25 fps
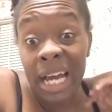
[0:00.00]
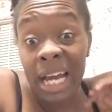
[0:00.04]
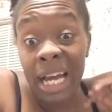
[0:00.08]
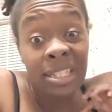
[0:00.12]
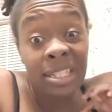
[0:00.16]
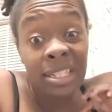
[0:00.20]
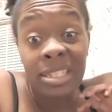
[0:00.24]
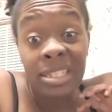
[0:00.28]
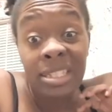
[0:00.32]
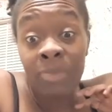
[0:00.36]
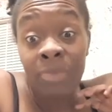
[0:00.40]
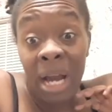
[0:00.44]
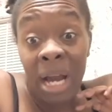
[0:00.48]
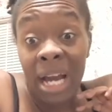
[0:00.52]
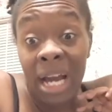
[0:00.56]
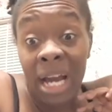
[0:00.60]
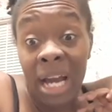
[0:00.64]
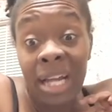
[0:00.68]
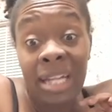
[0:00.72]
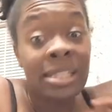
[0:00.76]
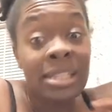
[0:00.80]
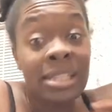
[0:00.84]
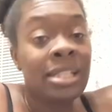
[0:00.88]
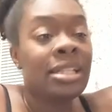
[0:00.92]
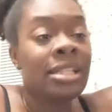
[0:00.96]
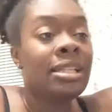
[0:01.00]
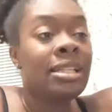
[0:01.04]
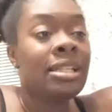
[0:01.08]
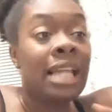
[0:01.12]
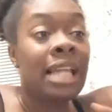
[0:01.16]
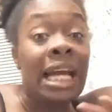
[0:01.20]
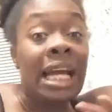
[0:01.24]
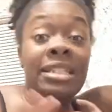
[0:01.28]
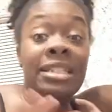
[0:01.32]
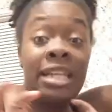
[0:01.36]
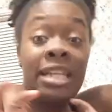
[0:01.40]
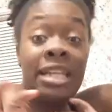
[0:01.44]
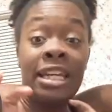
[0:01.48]
this is my like
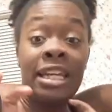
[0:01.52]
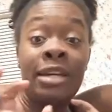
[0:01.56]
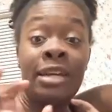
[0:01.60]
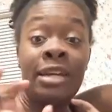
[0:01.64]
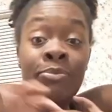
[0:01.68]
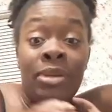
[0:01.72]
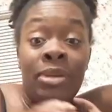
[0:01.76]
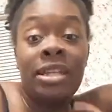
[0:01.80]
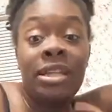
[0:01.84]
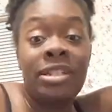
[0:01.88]
tidbit,